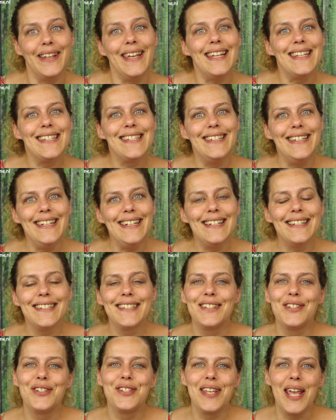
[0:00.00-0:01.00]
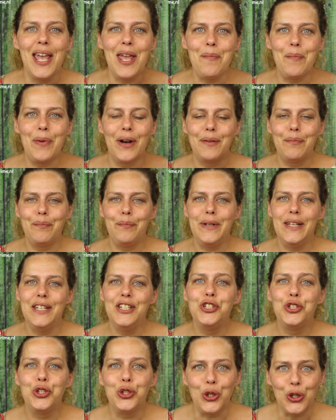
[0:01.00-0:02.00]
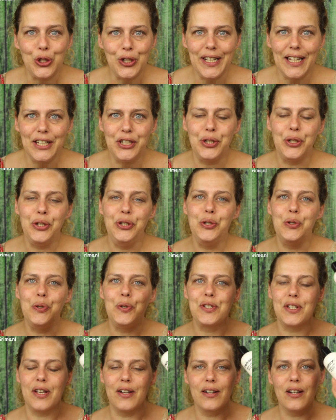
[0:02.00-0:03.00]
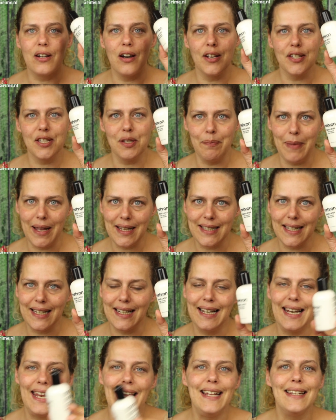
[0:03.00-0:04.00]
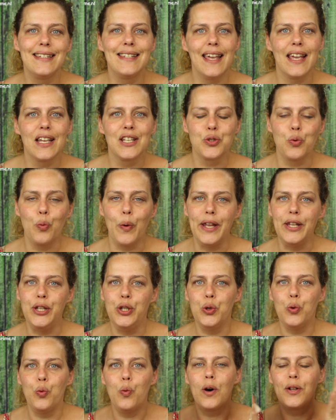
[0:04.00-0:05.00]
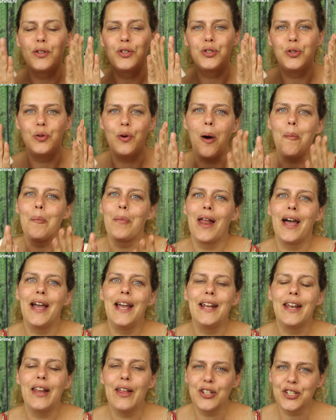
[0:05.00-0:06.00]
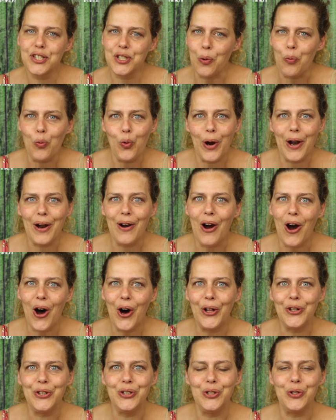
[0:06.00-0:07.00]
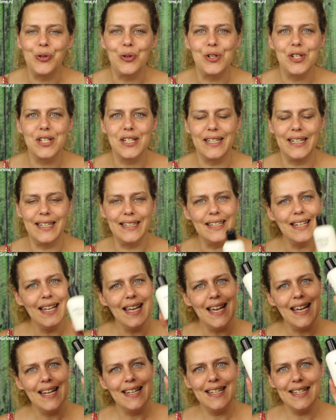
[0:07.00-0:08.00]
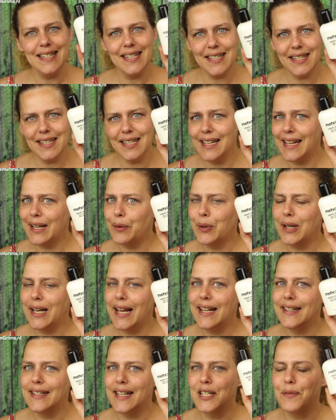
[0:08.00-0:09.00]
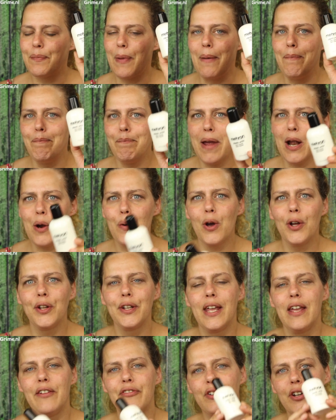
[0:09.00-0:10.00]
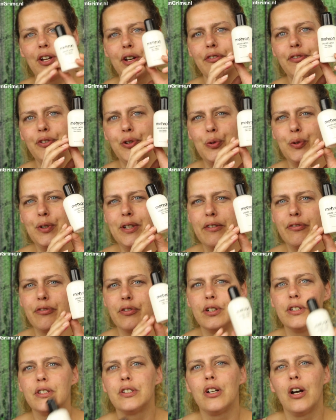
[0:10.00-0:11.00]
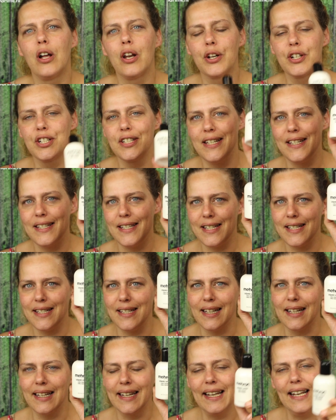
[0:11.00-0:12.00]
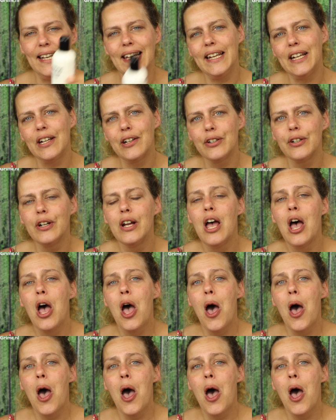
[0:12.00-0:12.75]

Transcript: It's needless to say, but be sure that you use a cosmetic latex when you want to apply it somewhere on your skin. This is the liquid latex by Maron. They've got a few different colors. This is the clear.